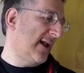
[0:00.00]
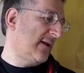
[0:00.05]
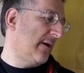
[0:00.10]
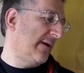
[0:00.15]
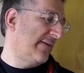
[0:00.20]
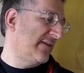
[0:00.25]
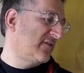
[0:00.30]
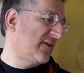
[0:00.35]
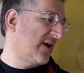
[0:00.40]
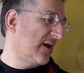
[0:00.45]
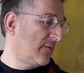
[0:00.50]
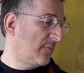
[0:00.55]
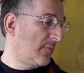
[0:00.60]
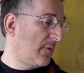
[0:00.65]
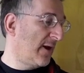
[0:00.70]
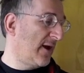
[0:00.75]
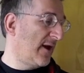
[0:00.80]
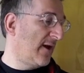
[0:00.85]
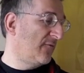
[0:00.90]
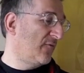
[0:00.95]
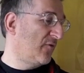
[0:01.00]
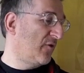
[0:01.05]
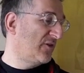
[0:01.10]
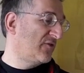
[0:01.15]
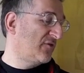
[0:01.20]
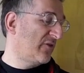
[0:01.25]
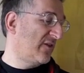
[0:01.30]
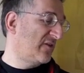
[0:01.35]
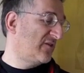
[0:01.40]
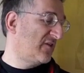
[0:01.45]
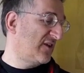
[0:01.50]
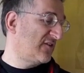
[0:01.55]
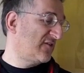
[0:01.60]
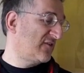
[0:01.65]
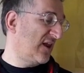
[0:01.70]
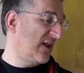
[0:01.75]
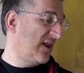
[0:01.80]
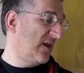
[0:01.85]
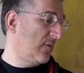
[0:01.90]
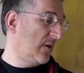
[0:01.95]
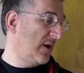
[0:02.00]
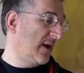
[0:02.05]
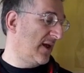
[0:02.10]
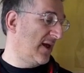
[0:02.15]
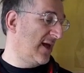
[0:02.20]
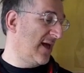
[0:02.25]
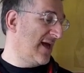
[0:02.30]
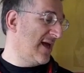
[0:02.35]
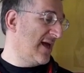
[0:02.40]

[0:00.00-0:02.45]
don't like the sound of my own voice on the test anyway.